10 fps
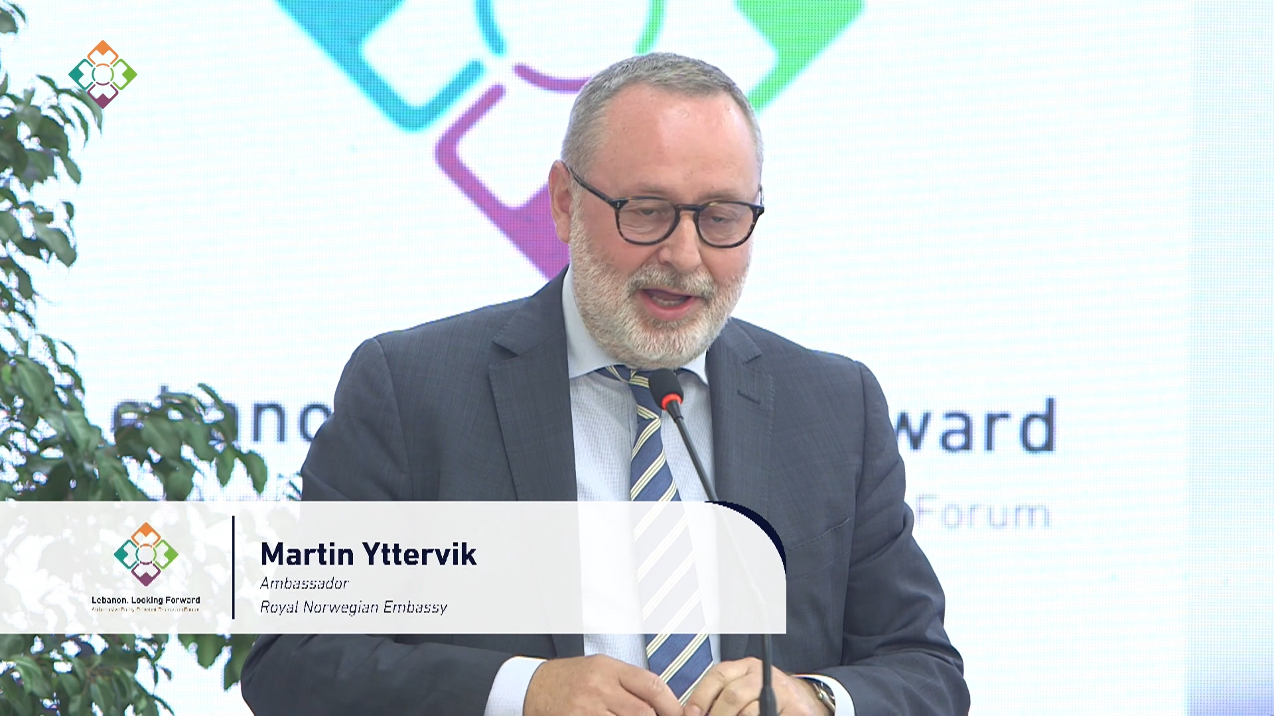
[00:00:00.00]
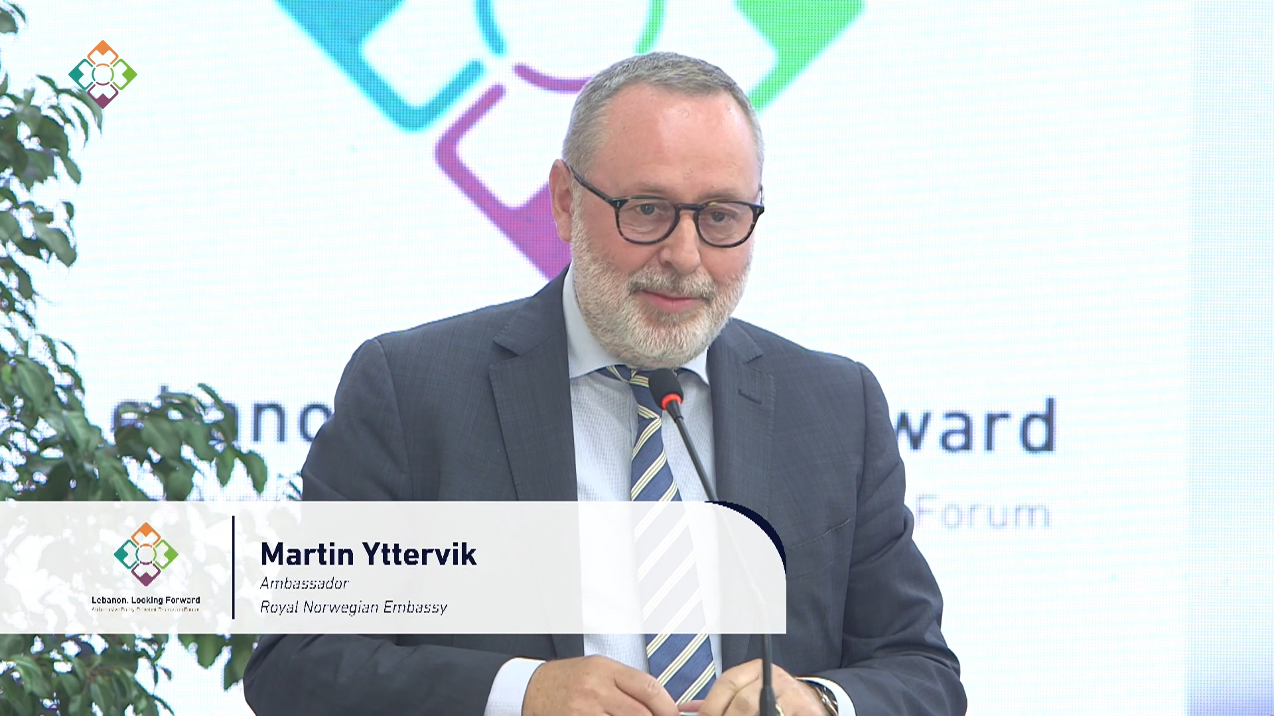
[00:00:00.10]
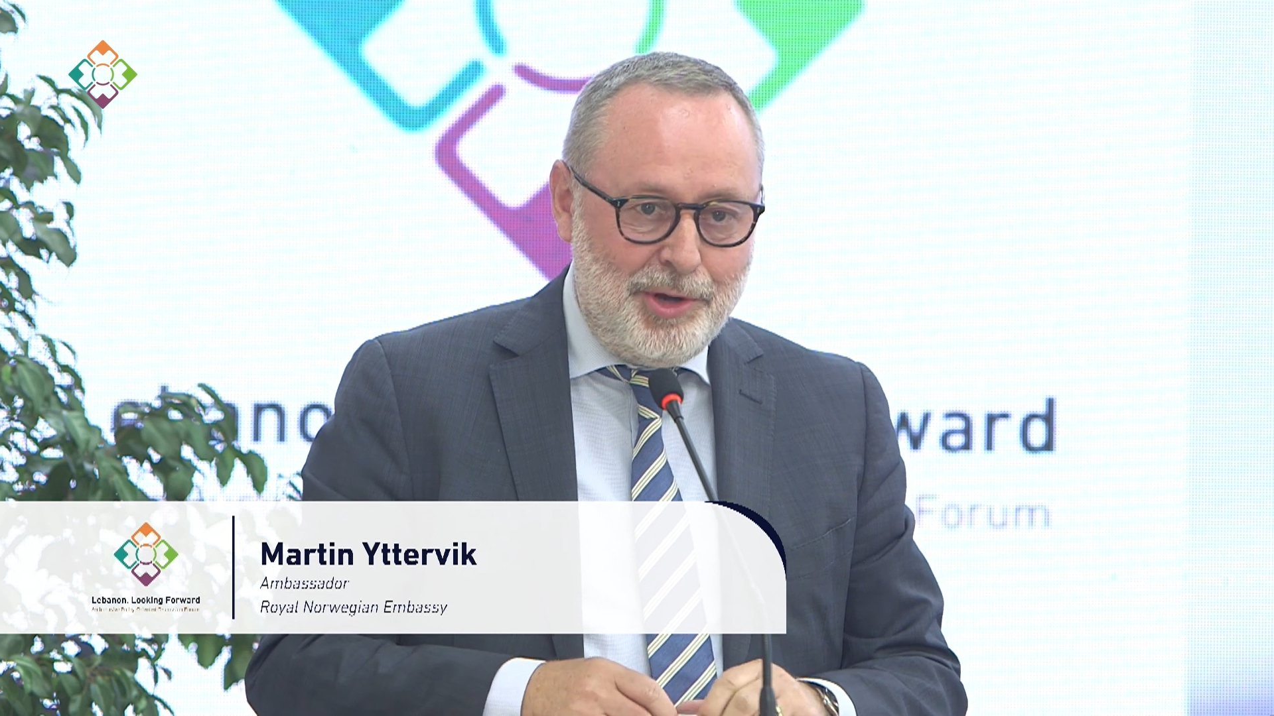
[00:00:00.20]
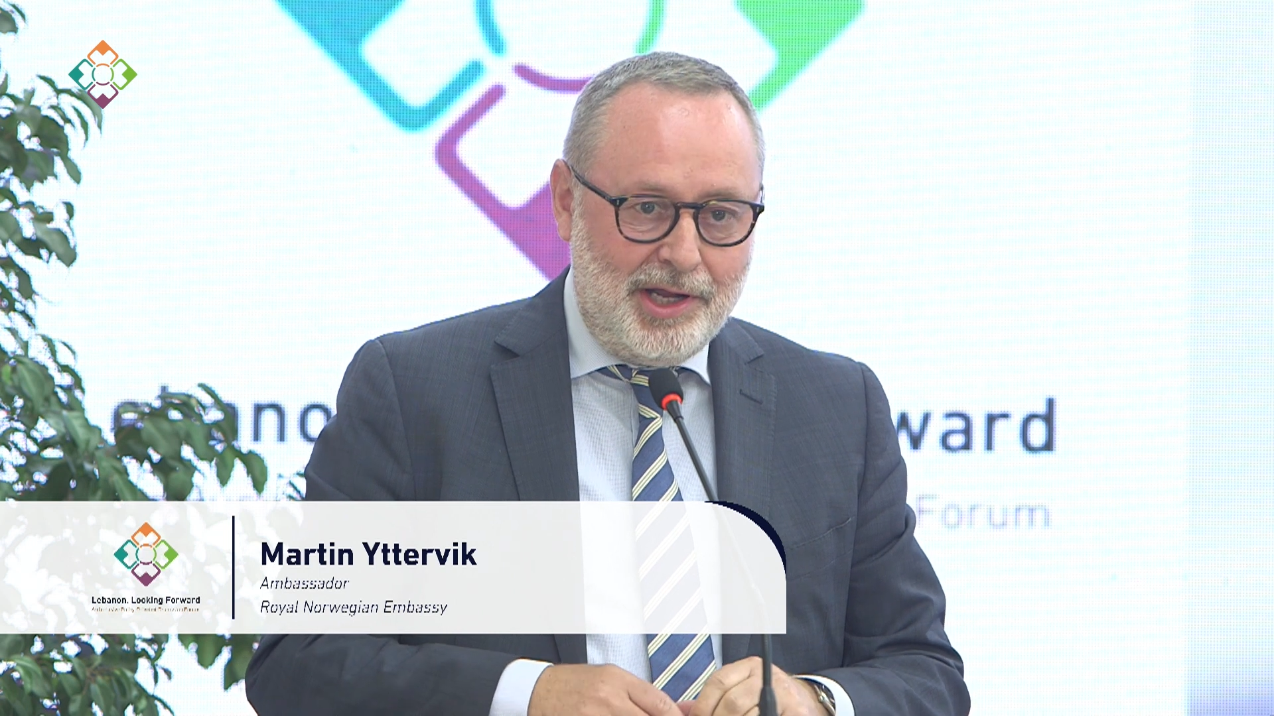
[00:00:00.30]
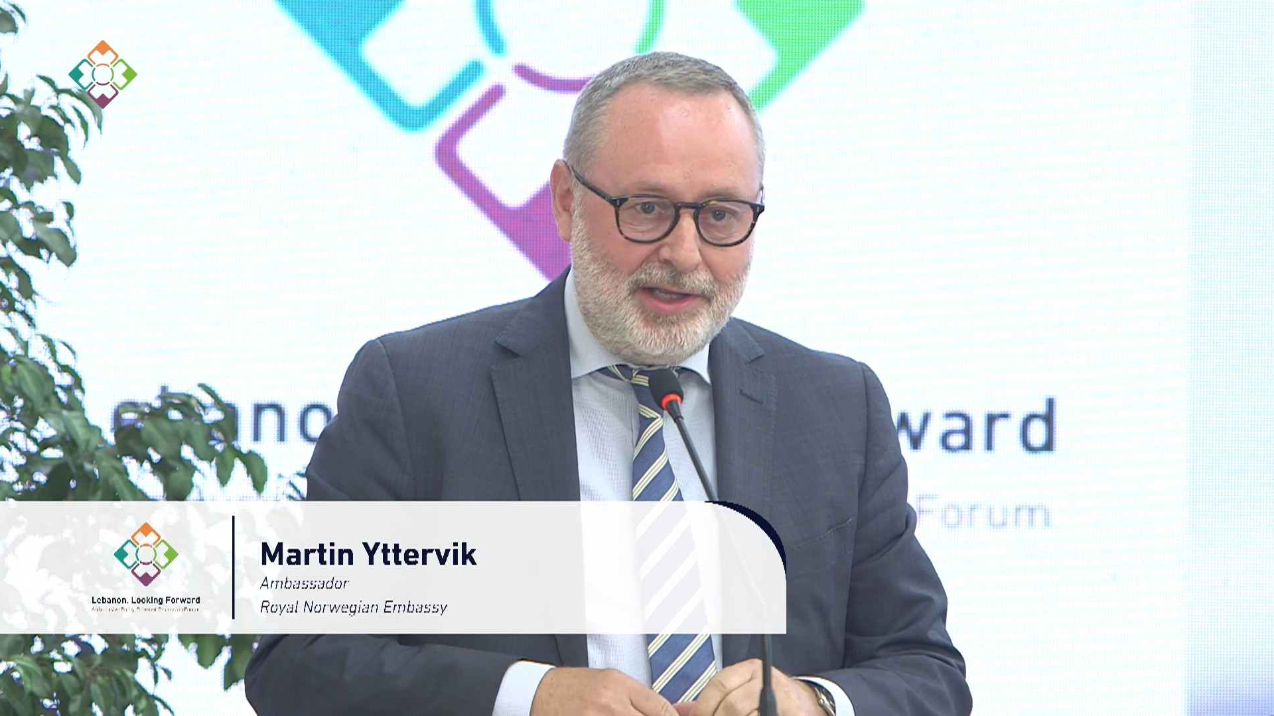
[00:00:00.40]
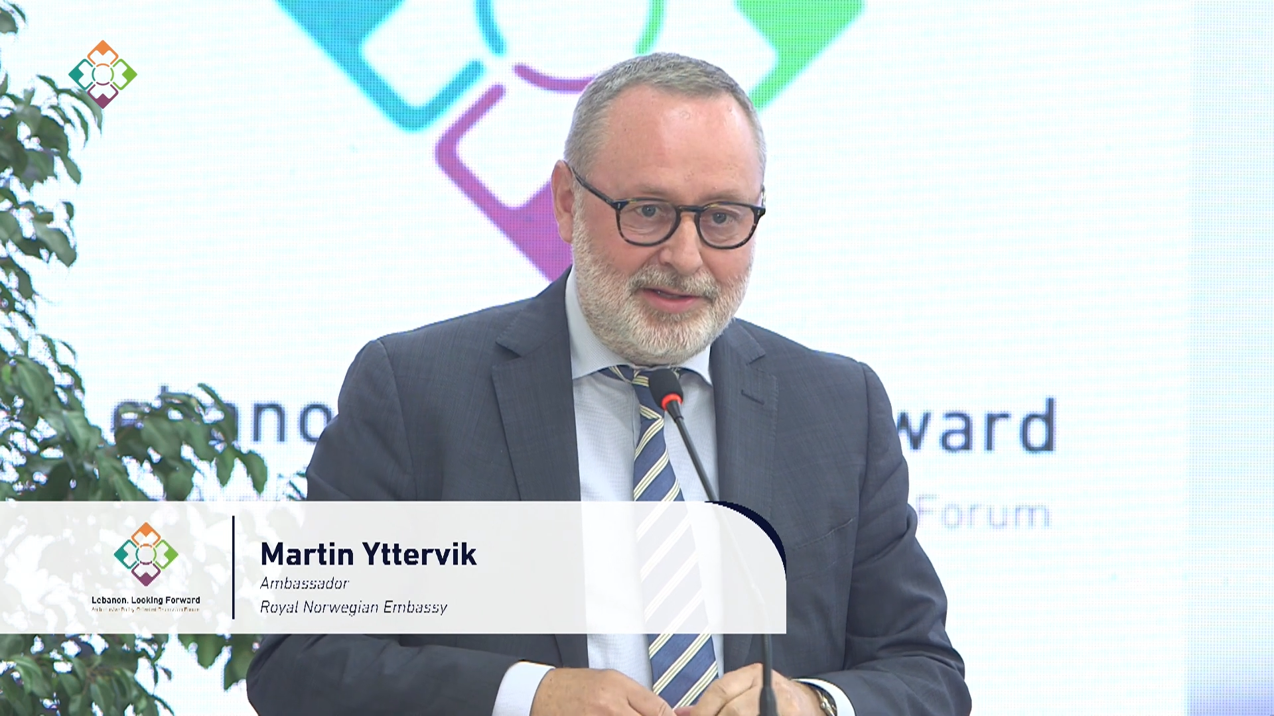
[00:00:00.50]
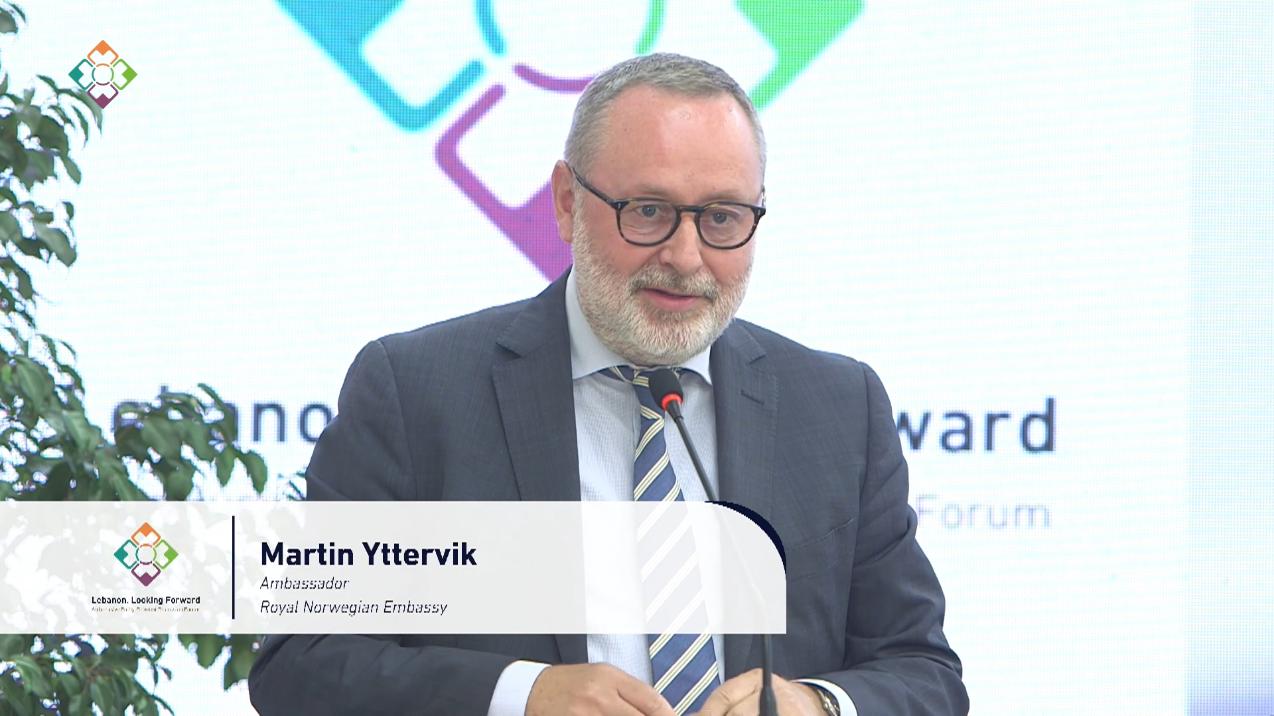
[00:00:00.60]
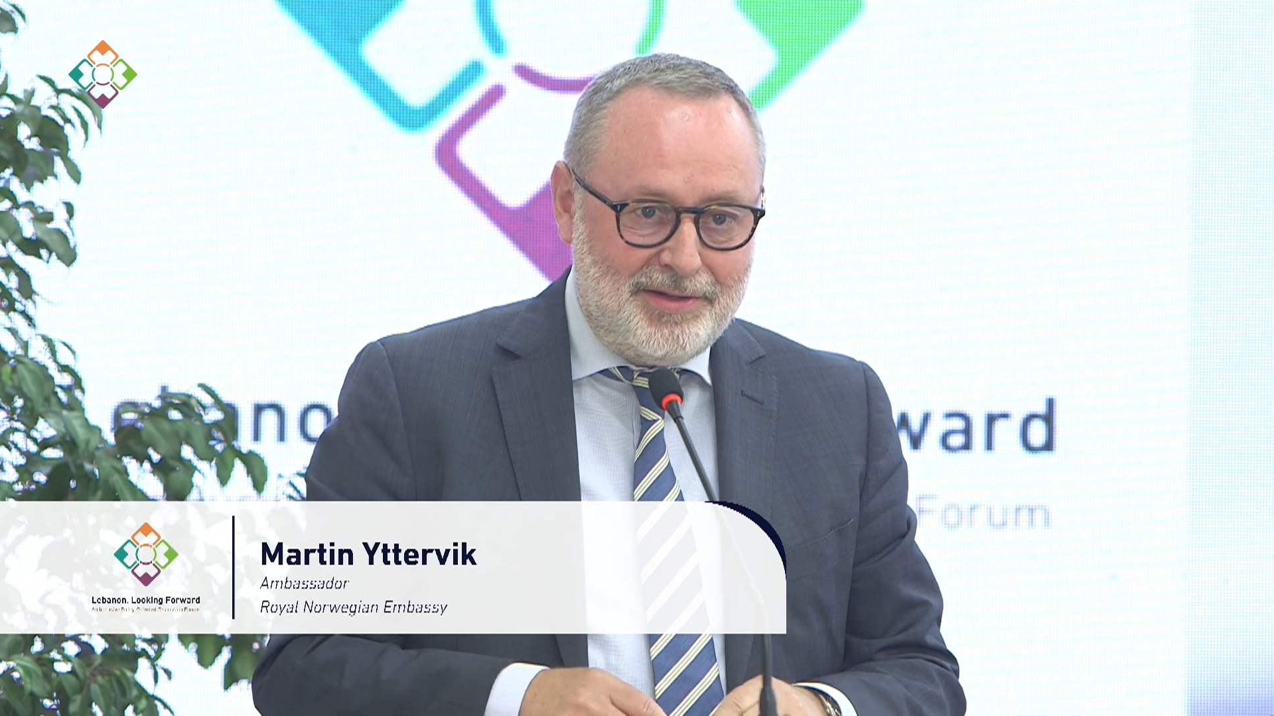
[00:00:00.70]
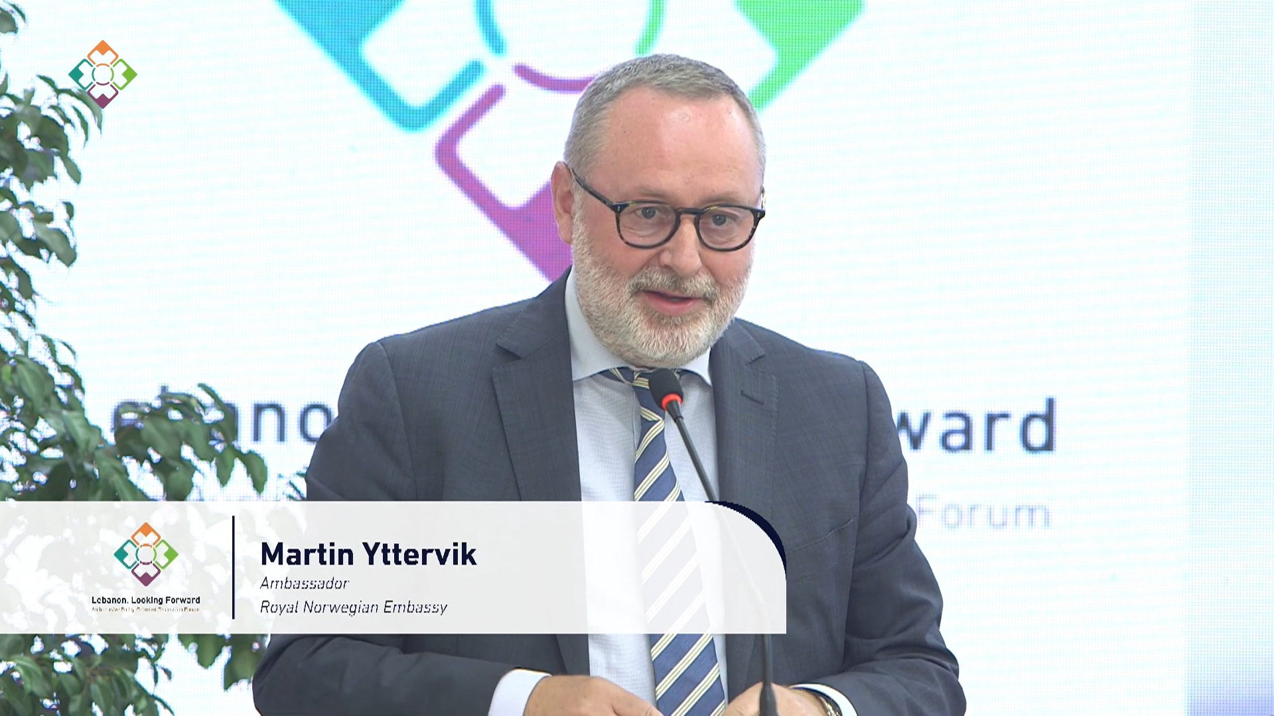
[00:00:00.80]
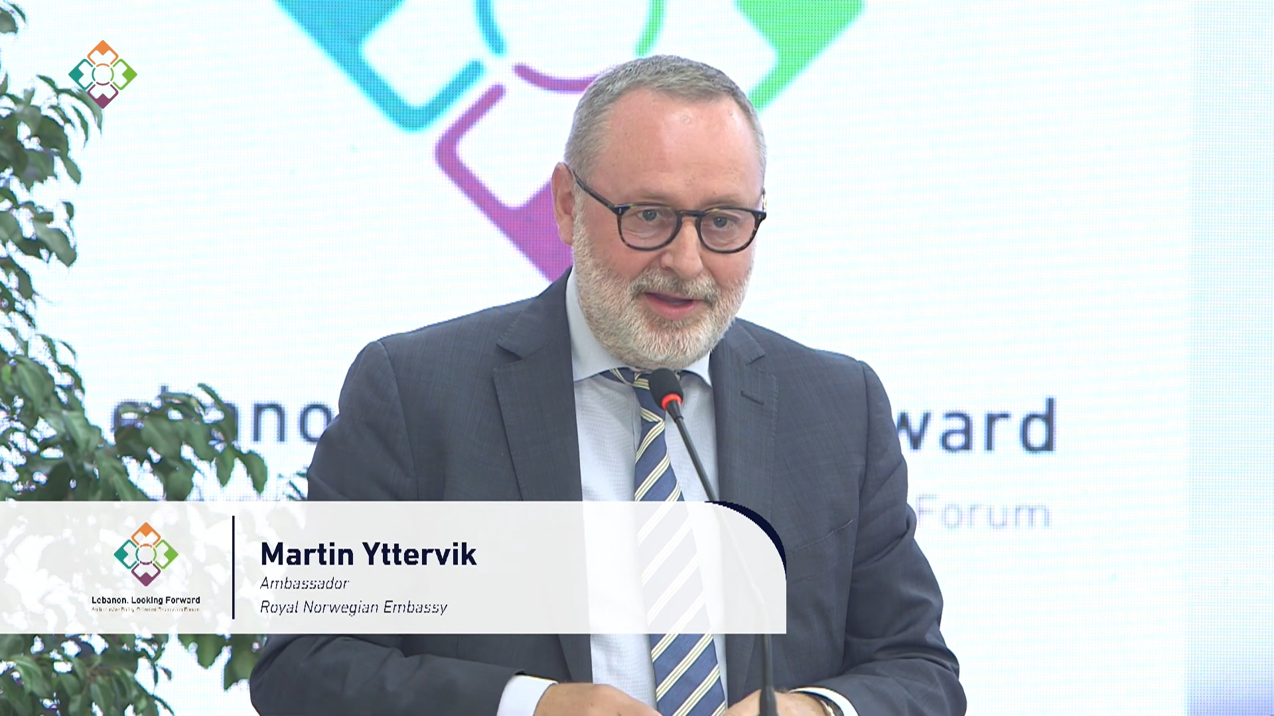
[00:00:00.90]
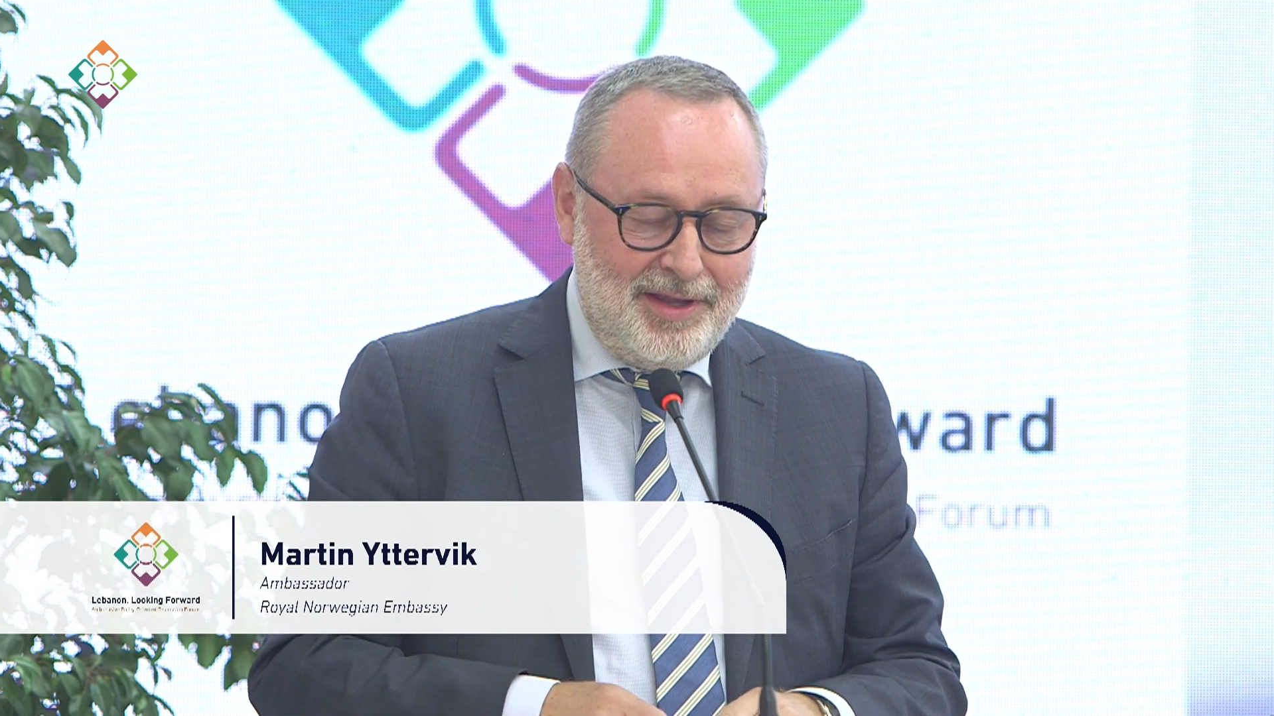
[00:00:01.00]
emulate.